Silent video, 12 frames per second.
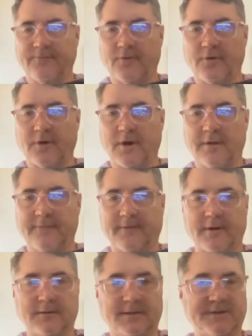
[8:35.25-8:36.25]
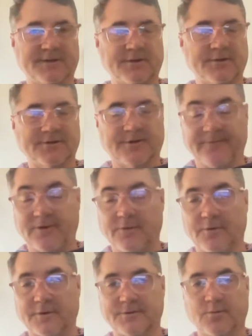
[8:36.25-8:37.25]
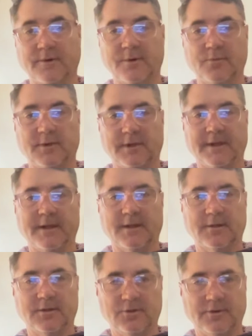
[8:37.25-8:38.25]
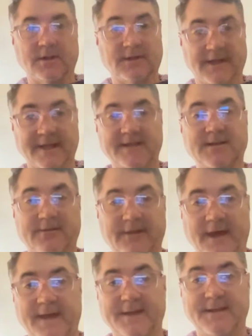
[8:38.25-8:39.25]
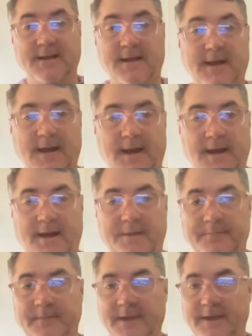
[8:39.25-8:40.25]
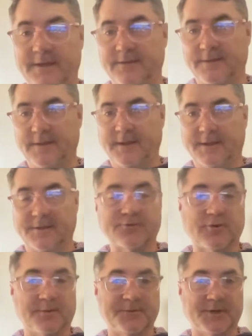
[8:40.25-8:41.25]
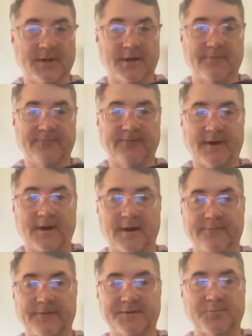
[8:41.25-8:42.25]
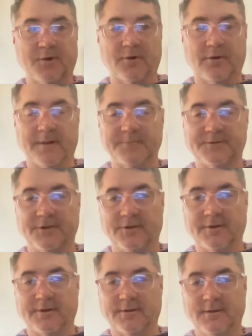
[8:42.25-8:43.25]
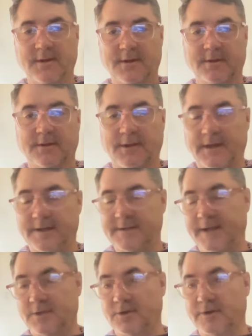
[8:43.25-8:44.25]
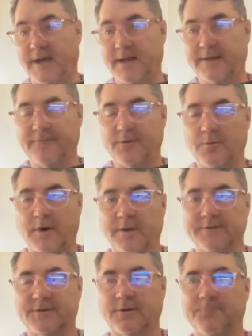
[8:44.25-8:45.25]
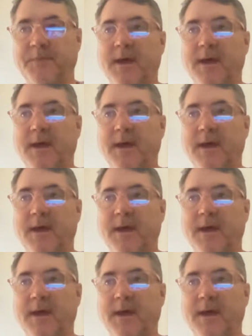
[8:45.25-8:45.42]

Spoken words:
for all of our listeners or viewers, we will include a link to that in the description of this program, so you can take a look at it if you want. So